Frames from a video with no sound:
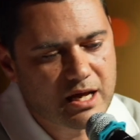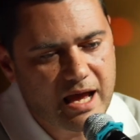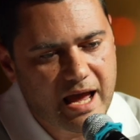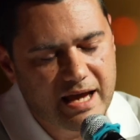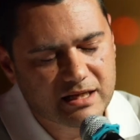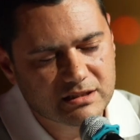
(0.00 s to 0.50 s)

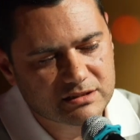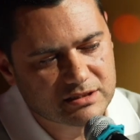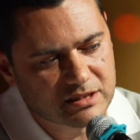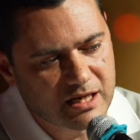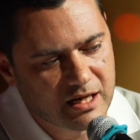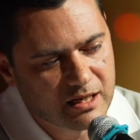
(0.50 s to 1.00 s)
and
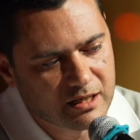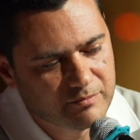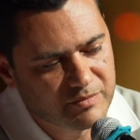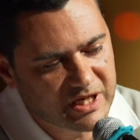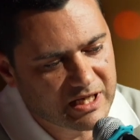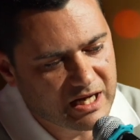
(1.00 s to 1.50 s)

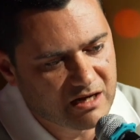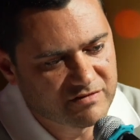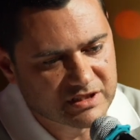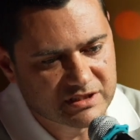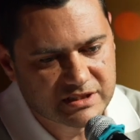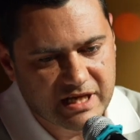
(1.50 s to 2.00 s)
many
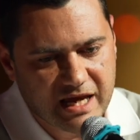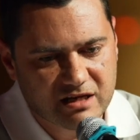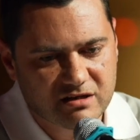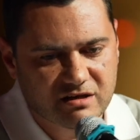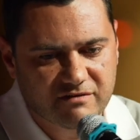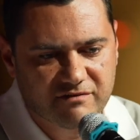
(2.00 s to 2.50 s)
others.
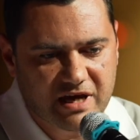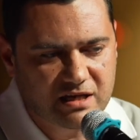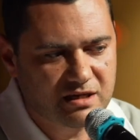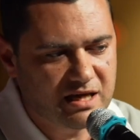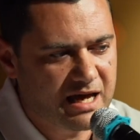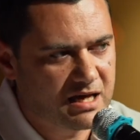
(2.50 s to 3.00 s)
And
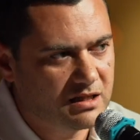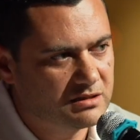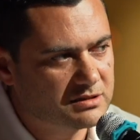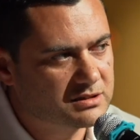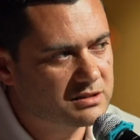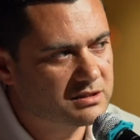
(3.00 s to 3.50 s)
they
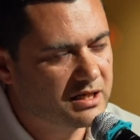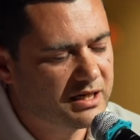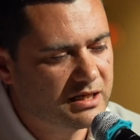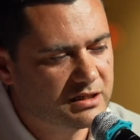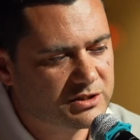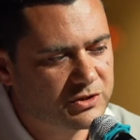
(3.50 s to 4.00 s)
held
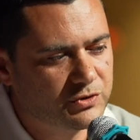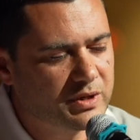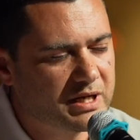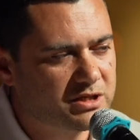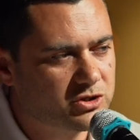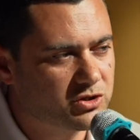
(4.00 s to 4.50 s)

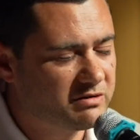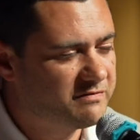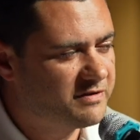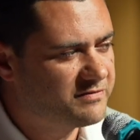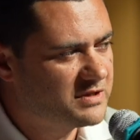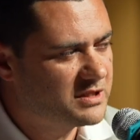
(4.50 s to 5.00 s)

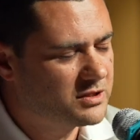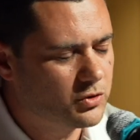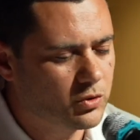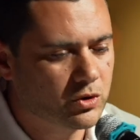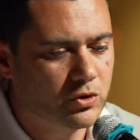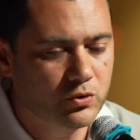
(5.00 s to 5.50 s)
252
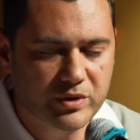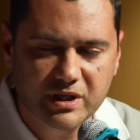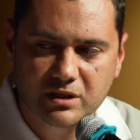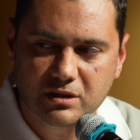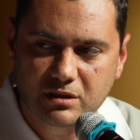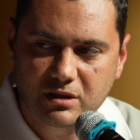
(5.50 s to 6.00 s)
hui
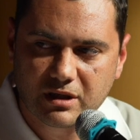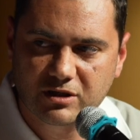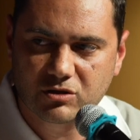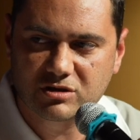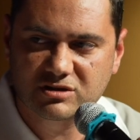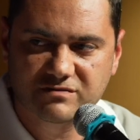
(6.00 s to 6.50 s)

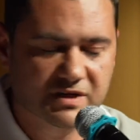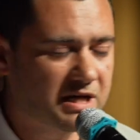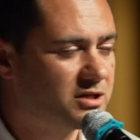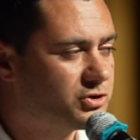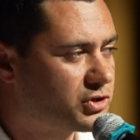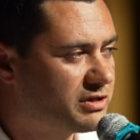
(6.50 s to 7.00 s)
across the
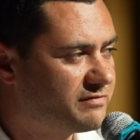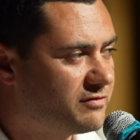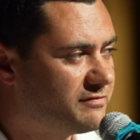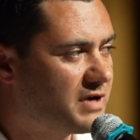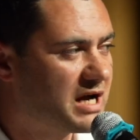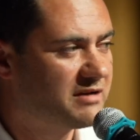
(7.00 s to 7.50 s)
country for
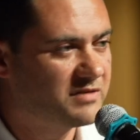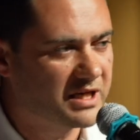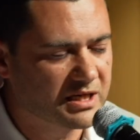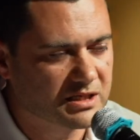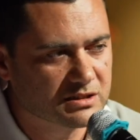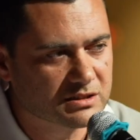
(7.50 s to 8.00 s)
5
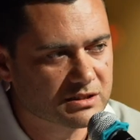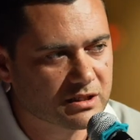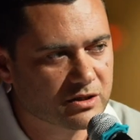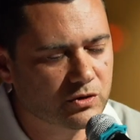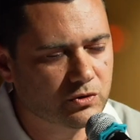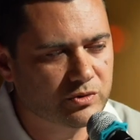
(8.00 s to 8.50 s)
years. And a
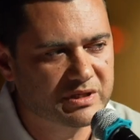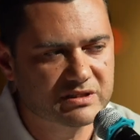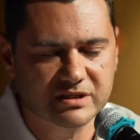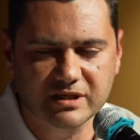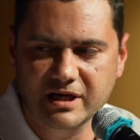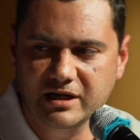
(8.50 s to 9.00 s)
hui is
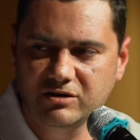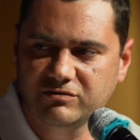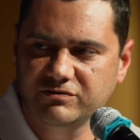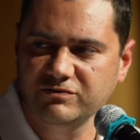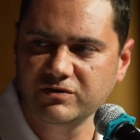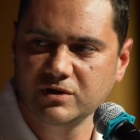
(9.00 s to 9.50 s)
a kind
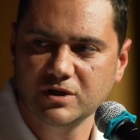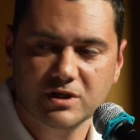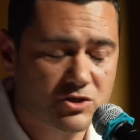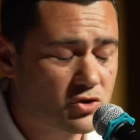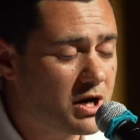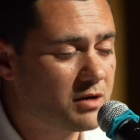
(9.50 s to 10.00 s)
of
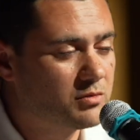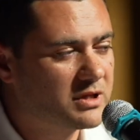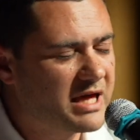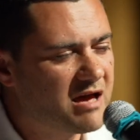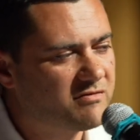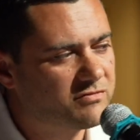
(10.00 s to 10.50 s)
tribal
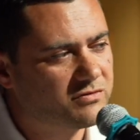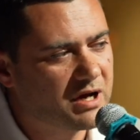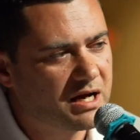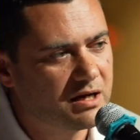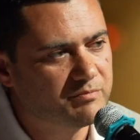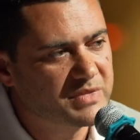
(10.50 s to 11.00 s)

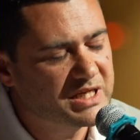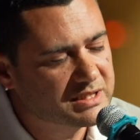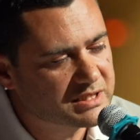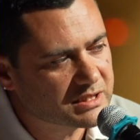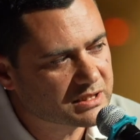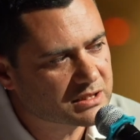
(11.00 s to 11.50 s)

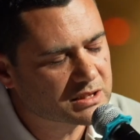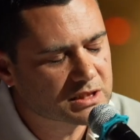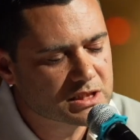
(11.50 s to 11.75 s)
meeting,